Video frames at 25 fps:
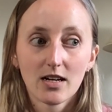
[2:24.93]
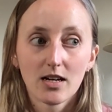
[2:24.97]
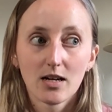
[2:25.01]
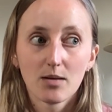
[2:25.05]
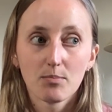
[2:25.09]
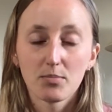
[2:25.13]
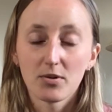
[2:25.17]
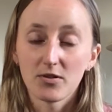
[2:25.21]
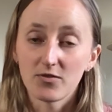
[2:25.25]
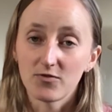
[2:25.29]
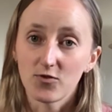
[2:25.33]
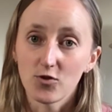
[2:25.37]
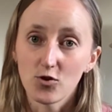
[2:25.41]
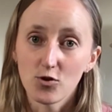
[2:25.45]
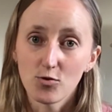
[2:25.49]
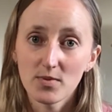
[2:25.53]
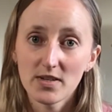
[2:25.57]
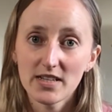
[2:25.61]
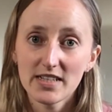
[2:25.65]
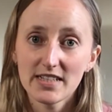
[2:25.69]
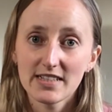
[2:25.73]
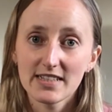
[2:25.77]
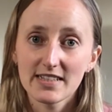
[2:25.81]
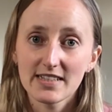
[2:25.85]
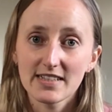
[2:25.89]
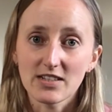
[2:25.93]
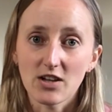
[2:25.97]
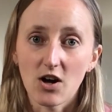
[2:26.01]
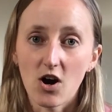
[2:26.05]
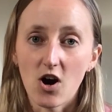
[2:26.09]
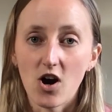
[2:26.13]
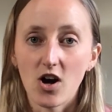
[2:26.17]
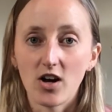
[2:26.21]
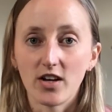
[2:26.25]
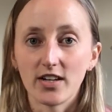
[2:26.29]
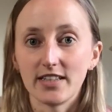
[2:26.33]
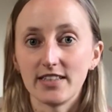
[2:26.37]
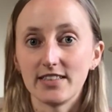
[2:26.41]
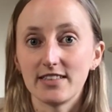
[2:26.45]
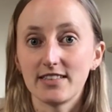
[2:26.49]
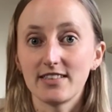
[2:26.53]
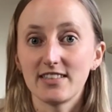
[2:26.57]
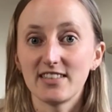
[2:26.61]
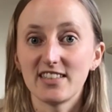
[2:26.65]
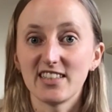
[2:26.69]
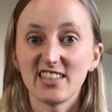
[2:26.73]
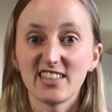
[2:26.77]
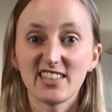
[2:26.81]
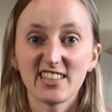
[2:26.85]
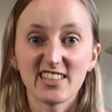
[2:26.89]
performance on a
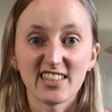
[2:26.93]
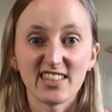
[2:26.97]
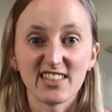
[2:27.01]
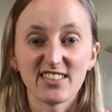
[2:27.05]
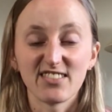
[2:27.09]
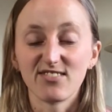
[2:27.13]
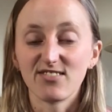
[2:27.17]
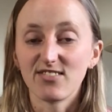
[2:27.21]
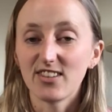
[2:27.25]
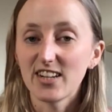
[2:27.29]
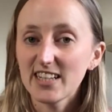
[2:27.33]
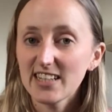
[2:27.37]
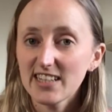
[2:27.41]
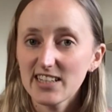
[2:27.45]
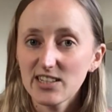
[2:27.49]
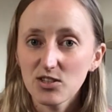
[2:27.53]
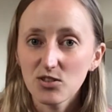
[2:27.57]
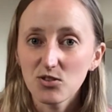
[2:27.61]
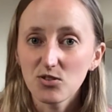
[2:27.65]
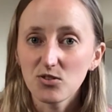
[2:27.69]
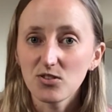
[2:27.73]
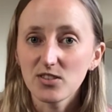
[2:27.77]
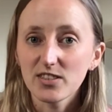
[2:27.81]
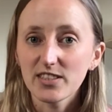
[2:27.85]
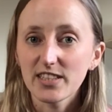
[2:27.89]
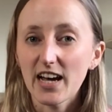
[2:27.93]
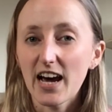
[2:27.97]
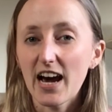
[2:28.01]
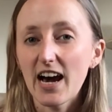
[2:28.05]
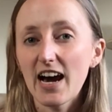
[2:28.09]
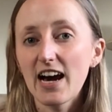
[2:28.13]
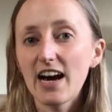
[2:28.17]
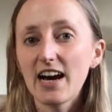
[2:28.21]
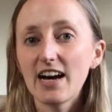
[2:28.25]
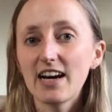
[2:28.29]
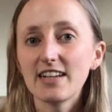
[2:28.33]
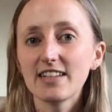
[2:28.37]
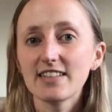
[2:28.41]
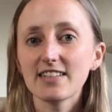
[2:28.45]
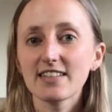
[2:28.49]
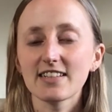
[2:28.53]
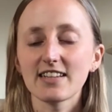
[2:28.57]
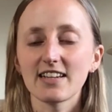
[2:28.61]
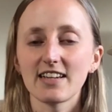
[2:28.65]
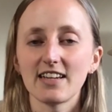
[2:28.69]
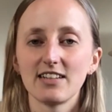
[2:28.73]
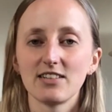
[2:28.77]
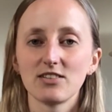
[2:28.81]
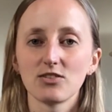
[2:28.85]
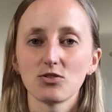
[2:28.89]
digit recall task
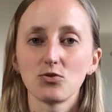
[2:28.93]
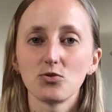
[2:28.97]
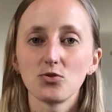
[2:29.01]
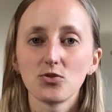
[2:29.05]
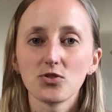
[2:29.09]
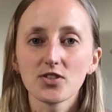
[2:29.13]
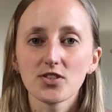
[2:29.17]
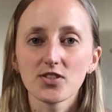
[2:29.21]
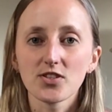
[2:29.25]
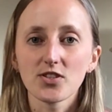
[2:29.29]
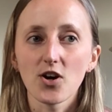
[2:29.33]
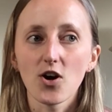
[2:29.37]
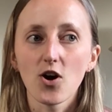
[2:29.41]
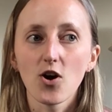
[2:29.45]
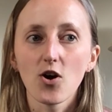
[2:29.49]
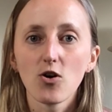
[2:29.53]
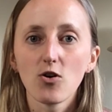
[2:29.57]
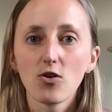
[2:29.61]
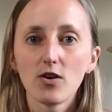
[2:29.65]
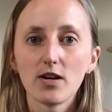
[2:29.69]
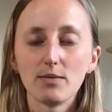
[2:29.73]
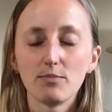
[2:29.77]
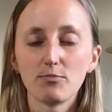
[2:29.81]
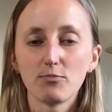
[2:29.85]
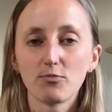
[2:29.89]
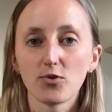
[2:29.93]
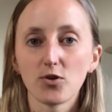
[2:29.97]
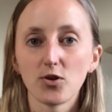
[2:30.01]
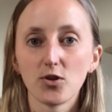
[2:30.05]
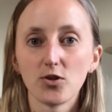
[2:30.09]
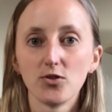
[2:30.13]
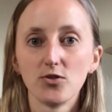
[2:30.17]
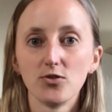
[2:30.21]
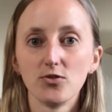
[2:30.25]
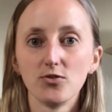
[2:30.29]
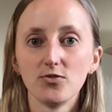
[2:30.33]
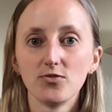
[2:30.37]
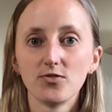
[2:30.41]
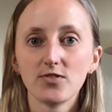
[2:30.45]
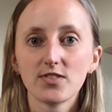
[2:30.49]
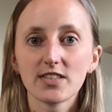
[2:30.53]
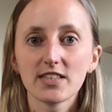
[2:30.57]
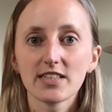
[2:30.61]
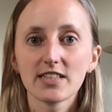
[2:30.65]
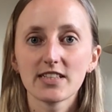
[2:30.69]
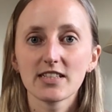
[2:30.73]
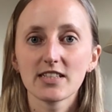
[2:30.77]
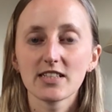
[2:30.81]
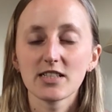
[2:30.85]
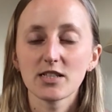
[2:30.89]
and also
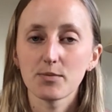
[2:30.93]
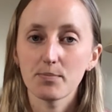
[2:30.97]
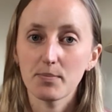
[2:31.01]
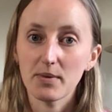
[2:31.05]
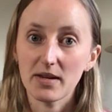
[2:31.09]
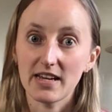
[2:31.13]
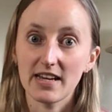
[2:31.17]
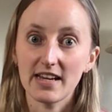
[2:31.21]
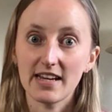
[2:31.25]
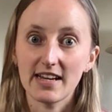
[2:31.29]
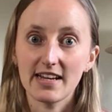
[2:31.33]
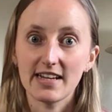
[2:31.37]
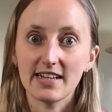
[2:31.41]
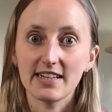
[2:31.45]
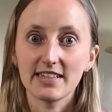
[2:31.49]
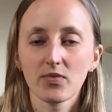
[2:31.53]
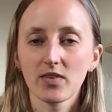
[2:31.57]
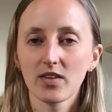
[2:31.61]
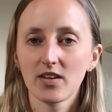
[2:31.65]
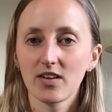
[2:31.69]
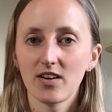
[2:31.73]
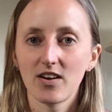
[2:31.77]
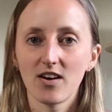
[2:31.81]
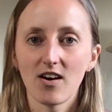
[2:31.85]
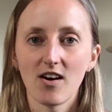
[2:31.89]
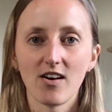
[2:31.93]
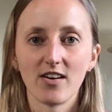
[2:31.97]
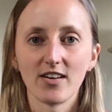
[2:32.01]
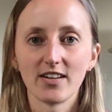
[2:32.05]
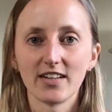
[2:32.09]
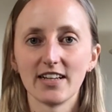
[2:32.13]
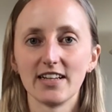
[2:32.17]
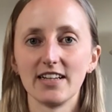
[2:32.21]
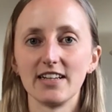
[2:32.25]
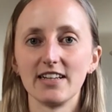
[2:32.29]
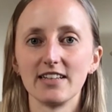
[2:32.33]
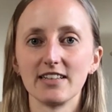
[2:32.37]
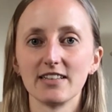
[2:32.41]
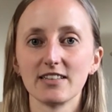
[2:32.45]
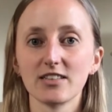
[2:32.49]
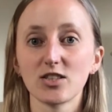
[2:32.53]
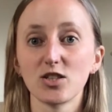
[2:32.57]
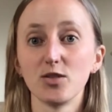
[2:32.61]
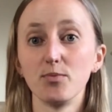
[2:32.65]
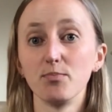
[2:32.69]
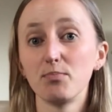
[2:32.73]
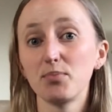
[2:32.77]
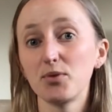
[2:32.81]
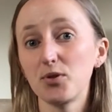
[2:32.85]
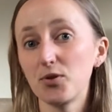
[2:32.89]
improved speed on a
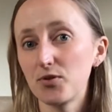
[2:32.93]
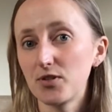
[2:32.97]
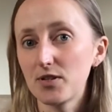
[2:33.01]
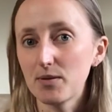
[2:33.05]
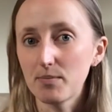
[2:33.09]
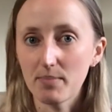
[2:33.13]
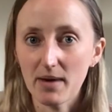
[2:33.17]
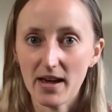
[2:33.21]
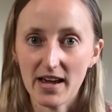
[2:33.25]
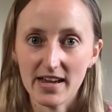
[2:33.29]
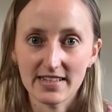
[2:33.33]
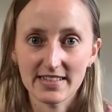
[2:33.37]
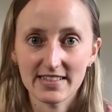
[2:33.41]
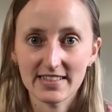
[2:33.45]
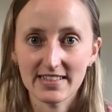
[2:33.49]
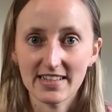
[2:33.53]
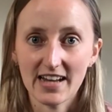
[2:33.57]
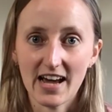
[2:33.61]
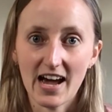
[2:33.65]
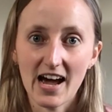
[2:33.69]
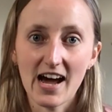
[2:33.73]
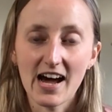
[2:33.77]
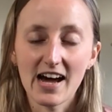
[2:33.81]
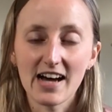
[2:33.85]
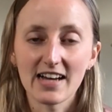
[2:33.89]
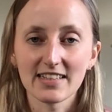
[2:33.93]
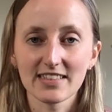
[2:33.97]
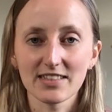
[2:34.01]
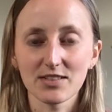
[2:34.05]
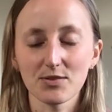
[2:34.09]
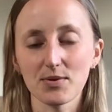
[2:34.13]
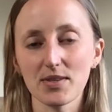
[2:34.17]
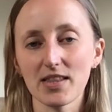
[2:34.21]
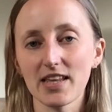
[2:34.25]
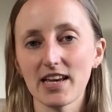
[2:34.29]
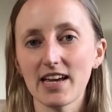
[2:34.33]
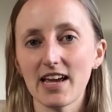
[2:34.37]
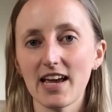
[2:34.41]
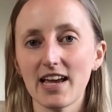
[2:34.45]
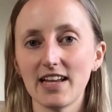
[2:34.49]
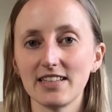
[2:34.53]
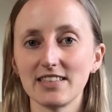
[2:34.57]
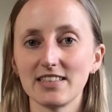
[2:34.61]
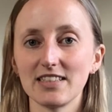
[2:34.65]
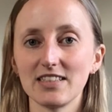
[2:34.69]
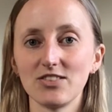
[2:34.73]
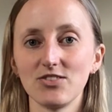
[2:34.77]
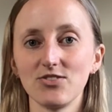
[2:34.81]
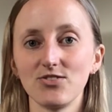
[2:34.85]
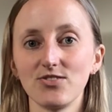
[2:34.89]
computer-based task where they had
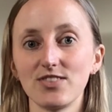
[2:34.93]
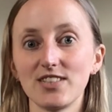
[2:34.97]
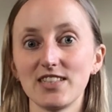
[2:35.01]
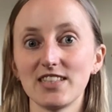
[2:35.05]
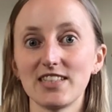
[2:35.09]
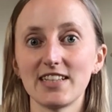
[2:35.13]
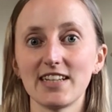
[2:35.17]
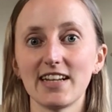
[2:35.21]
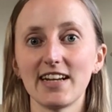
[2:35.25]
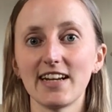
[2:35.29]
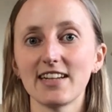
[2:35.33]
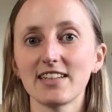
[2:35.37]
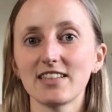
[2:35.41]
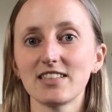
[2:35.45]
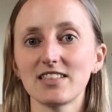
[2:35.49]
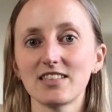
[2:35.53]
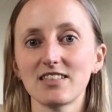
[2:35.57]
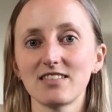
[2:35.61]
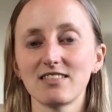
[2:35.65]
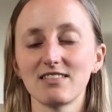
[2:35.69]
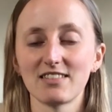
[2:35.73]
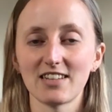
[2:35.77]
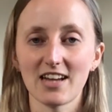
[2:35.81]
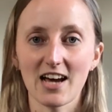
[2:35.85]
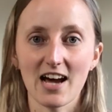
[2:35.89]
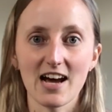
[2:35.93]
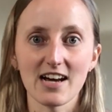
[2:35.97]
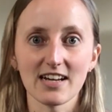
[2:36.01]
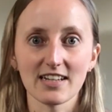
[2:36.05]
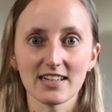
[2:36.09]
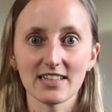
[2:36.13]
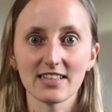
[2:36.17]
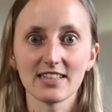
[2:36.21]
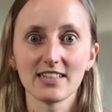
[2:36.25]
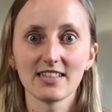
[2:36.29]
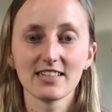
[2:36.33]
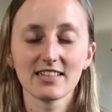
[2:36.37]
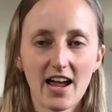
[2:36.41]
to detect target.